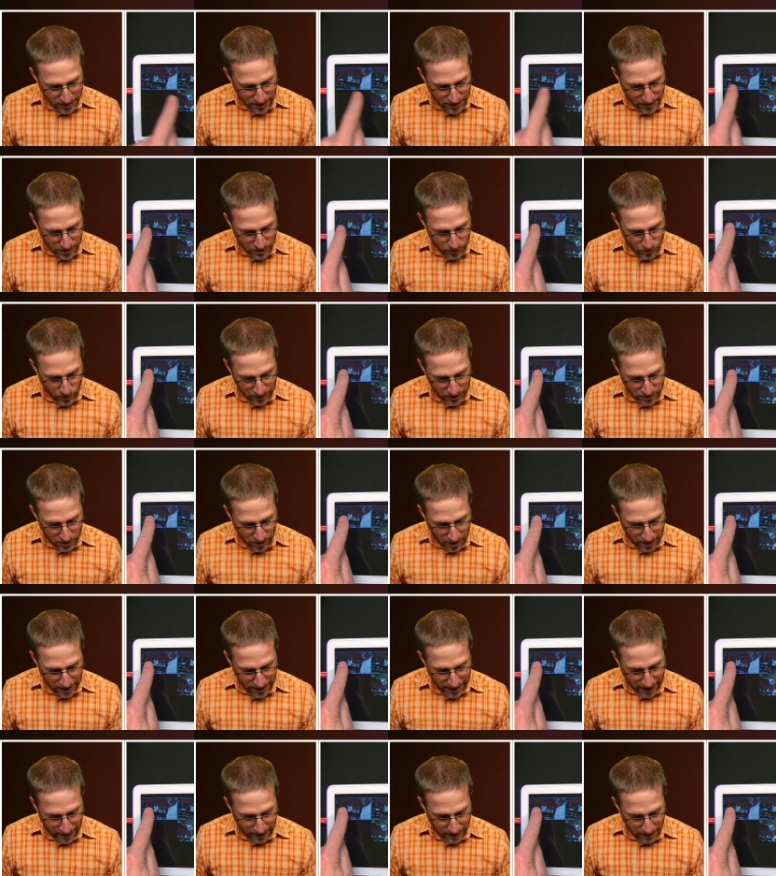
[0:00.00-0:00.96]
This is what's
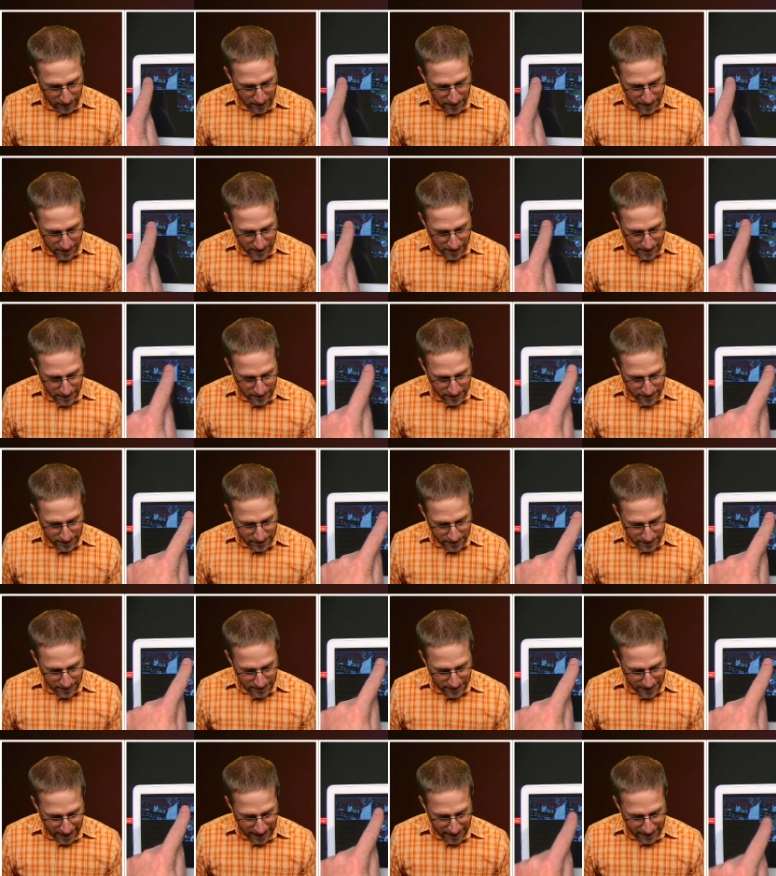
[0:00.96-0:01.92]
on air, this
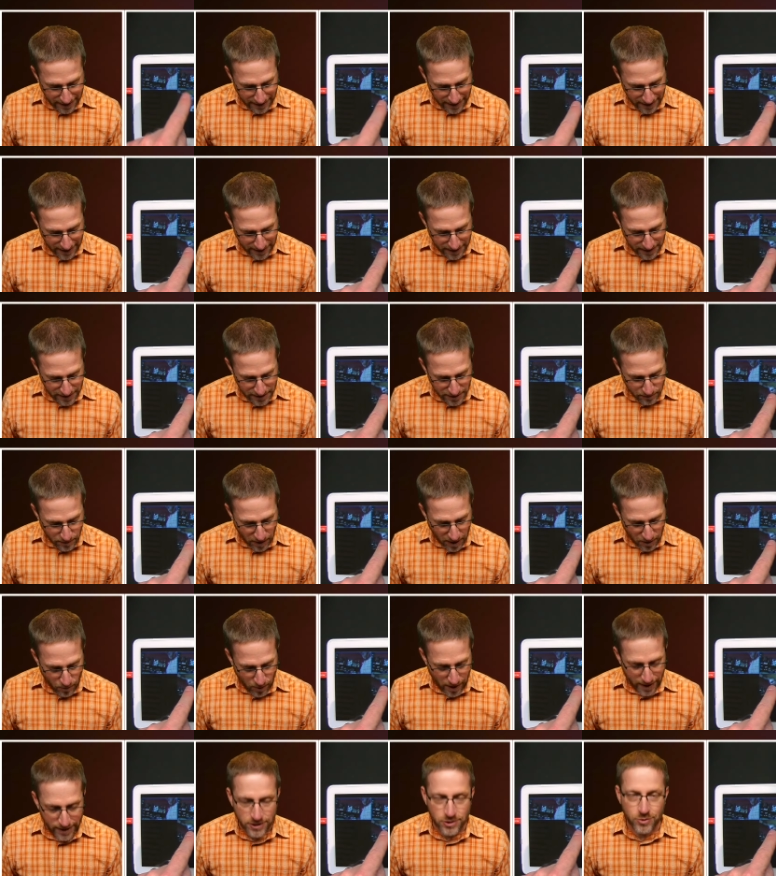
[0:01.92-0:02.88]
is static, and this is my
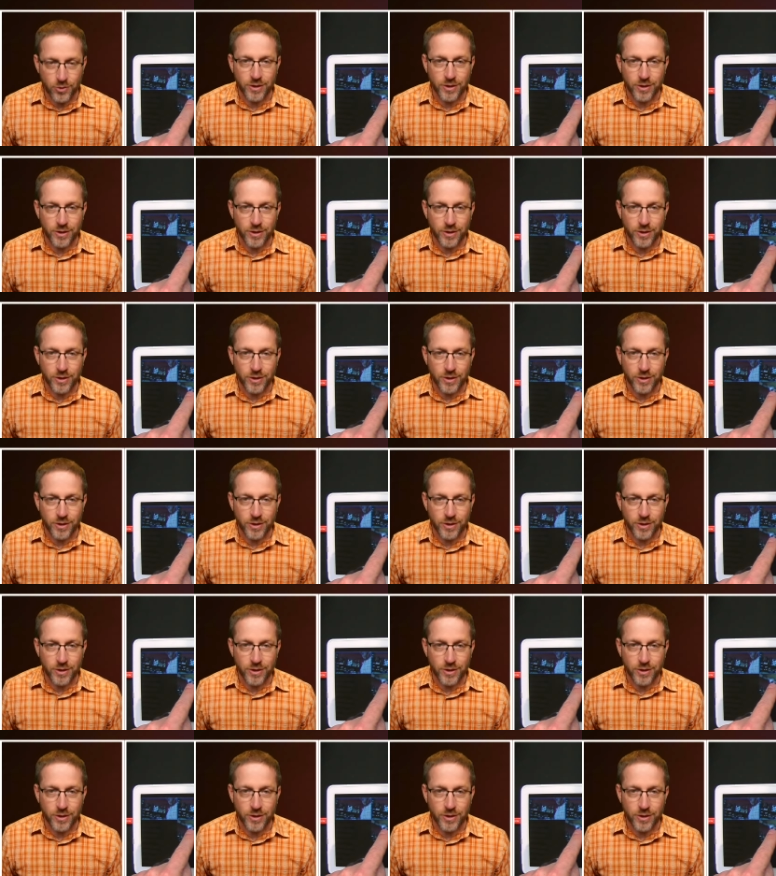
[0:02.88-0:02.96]
wide.